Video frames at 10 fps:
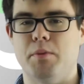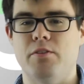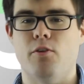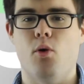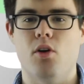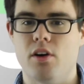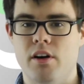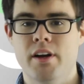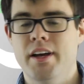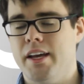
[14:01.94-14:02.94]

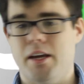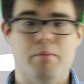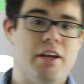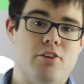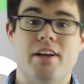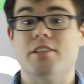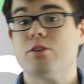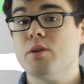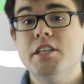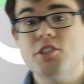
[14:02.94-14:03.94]
before, can make your next
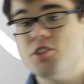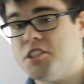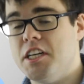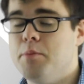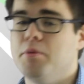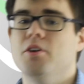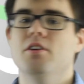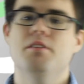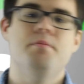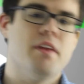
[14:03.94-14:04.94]
creature
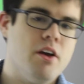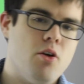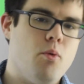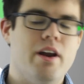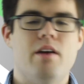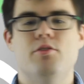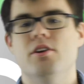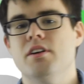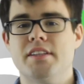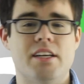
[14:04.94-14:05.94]
cheaper,
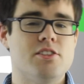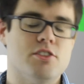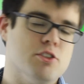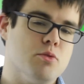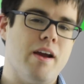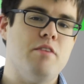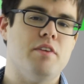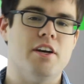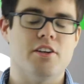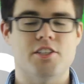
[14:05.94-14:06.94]
whatever. That's just
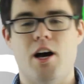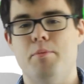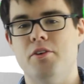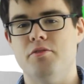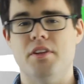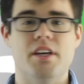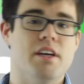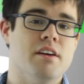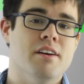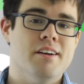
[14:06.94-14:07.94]
gravy on top of
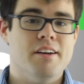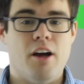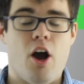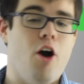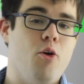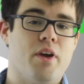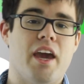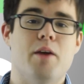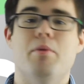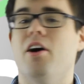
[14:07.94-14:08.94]
the
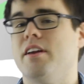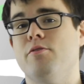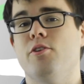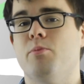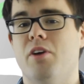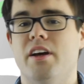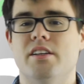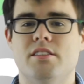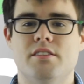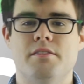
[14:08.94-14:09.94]
okay body for the
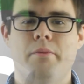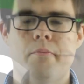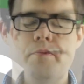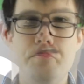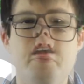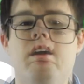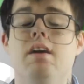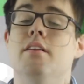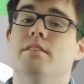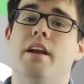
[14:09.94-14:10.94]
price.
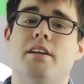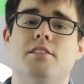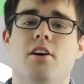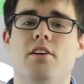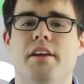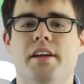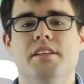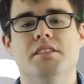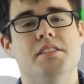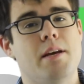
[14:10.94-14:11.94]
The next card
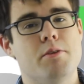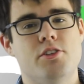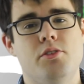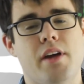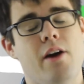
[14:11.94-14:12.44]
is Sabertooth